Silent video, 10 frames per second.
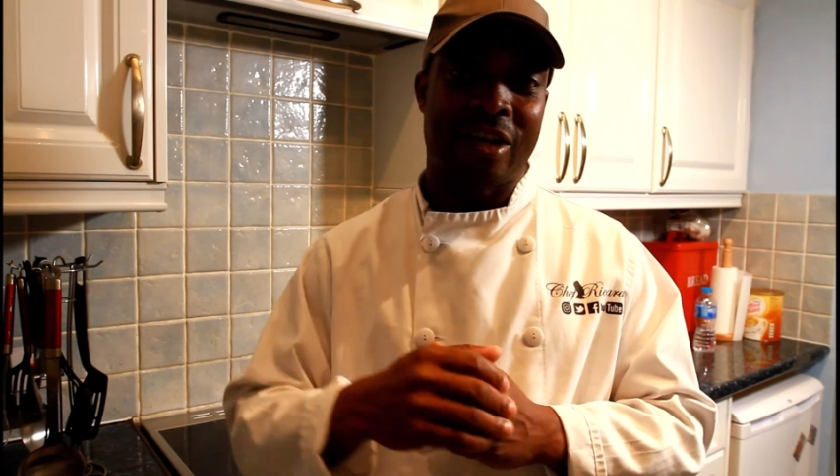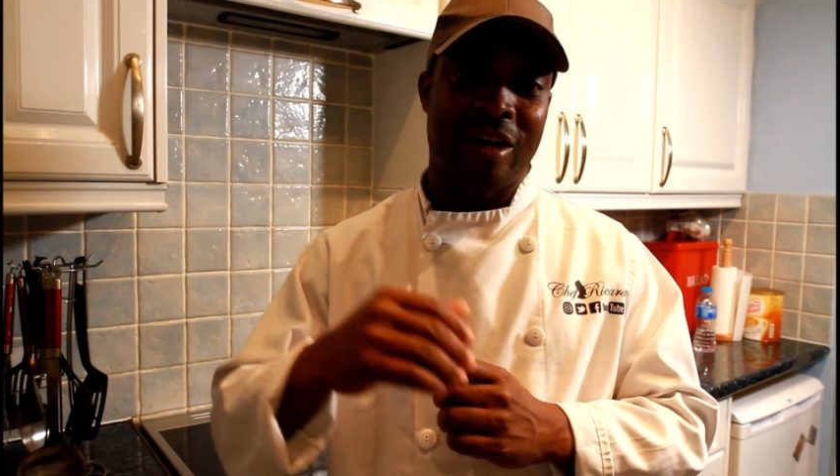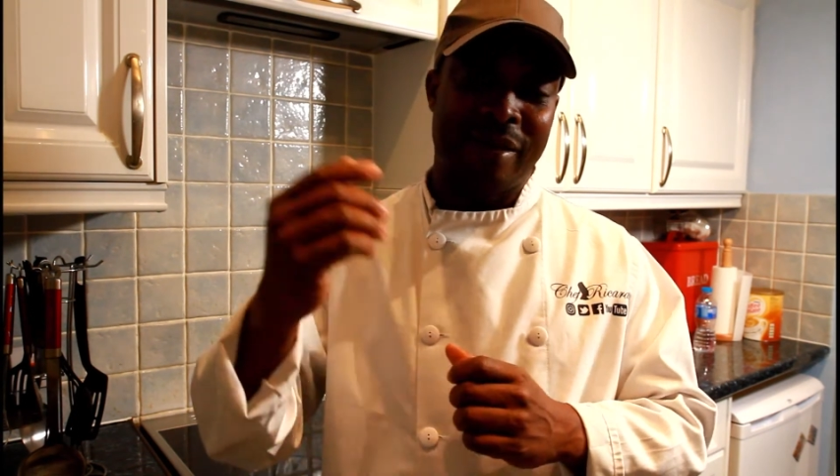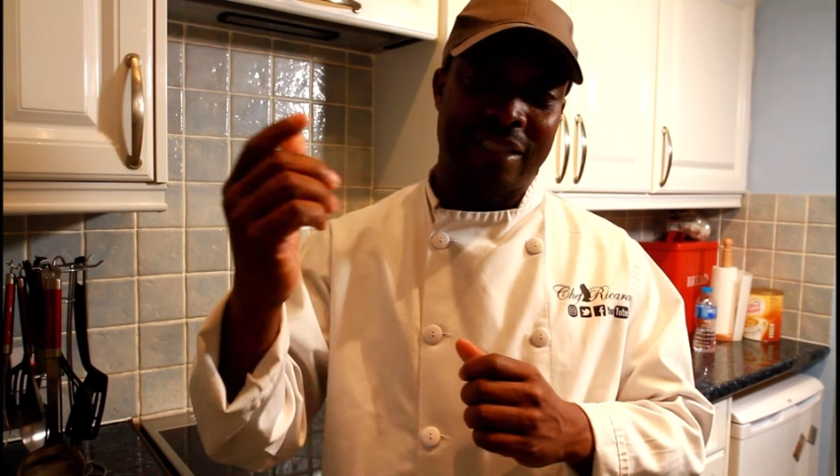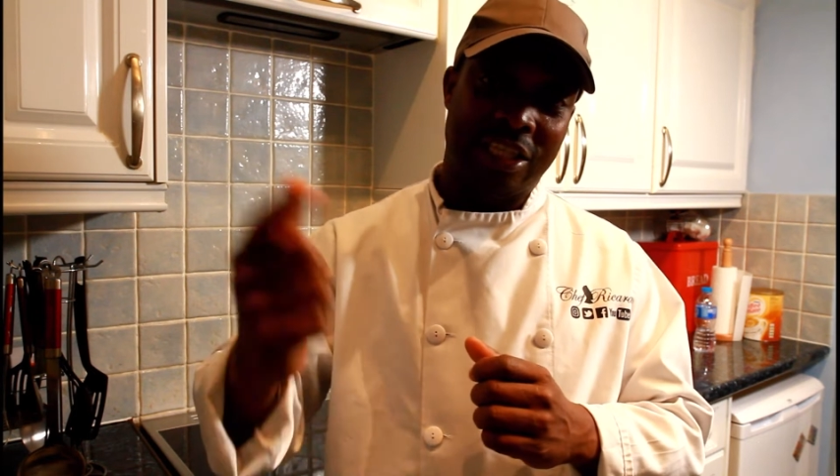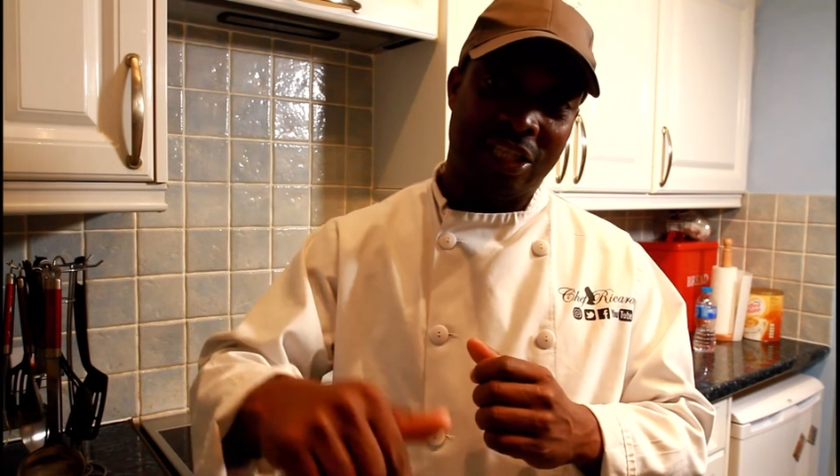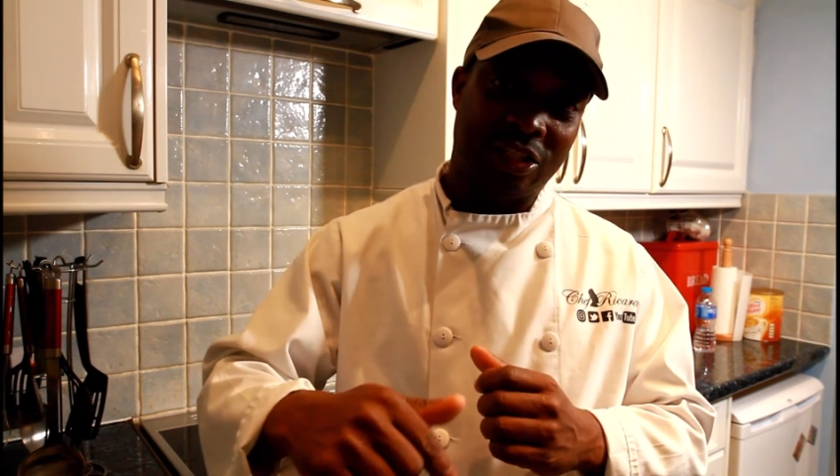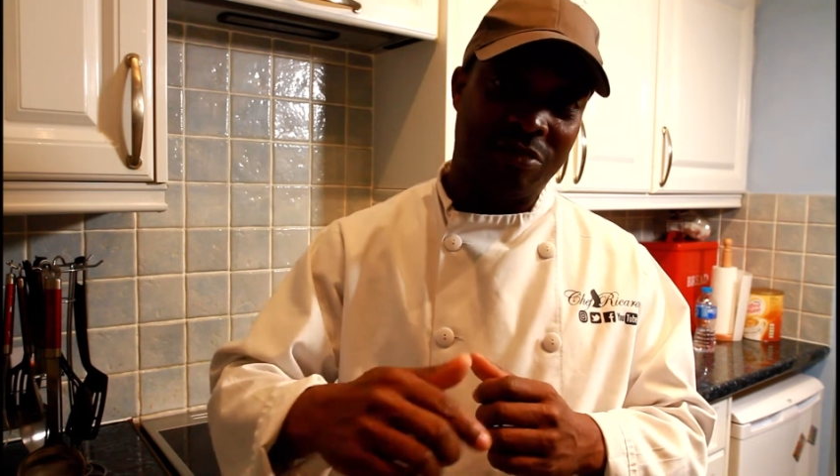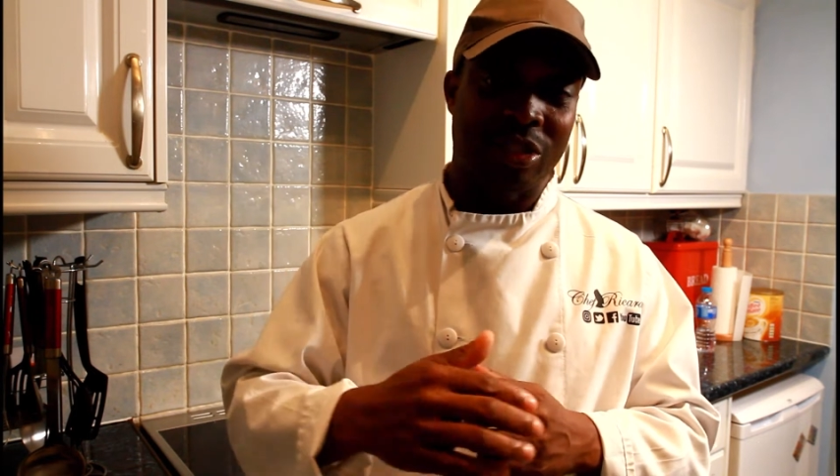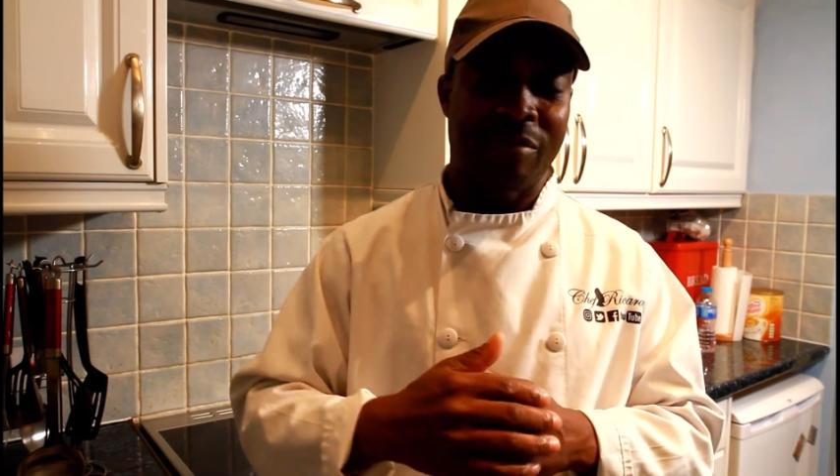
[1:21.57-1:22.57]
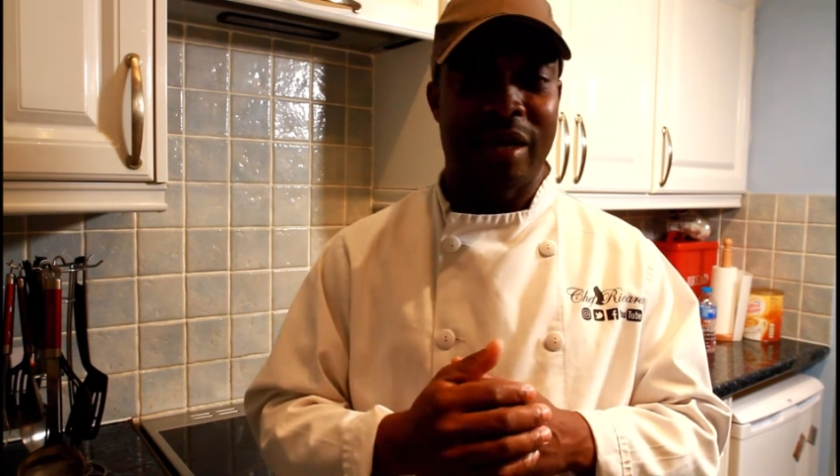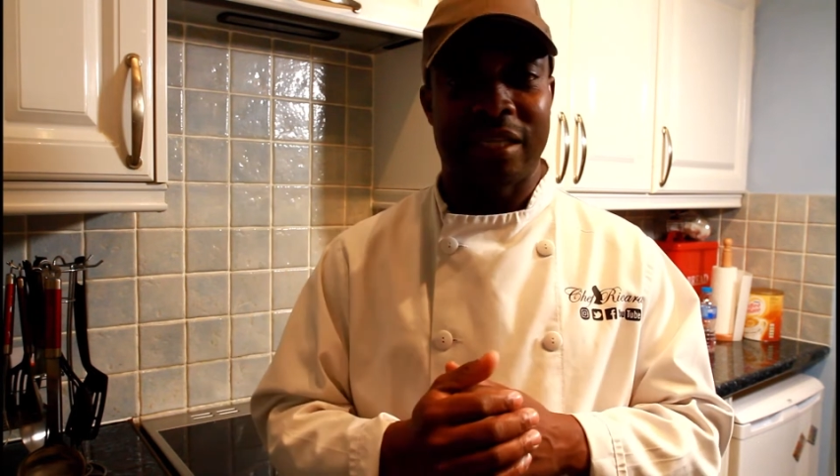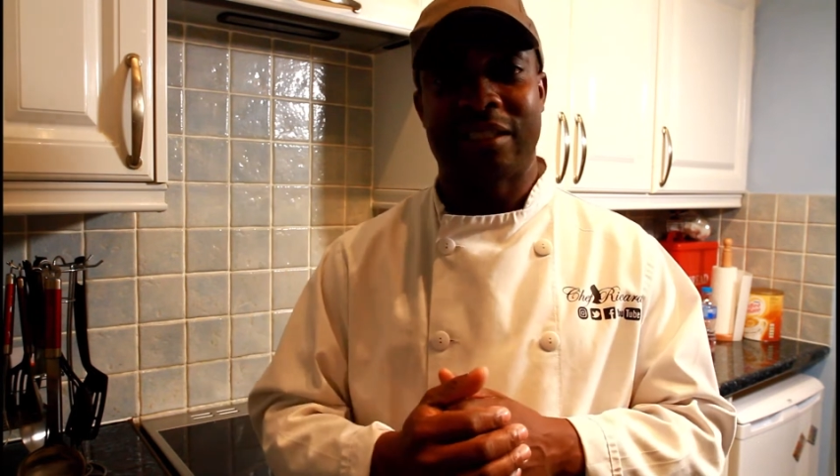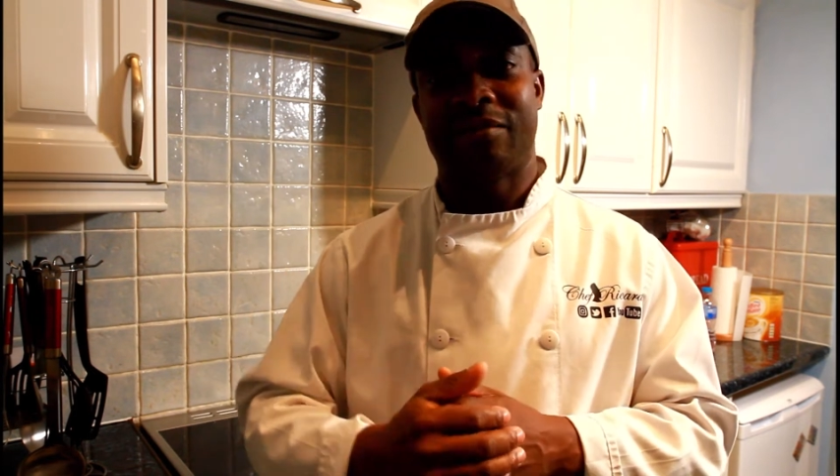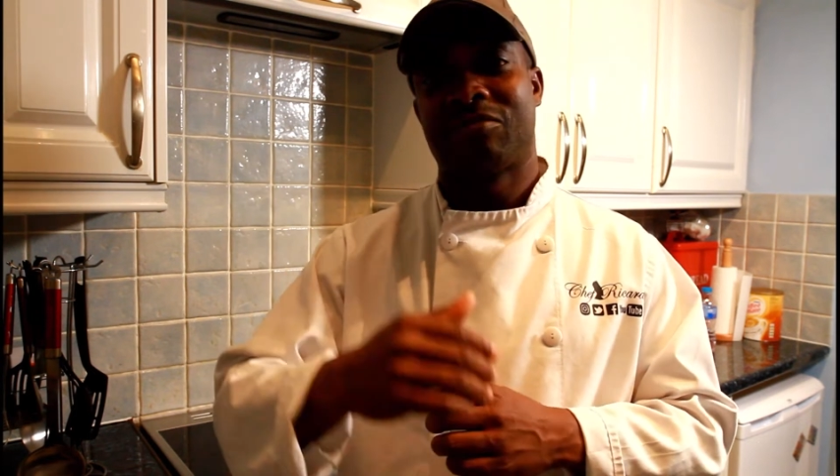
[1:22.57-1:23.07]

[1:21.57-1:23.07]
comment in the description box